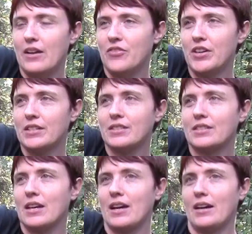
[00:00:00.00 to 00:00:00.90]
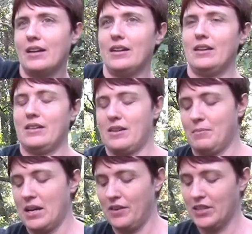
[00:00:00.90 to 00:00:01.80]
this I'm
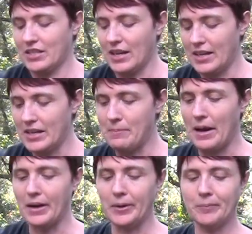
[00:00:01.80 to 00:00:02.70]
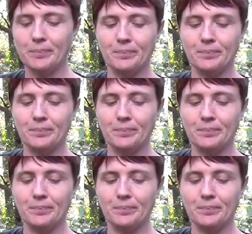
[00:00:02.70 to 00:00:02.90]
kind of excited about.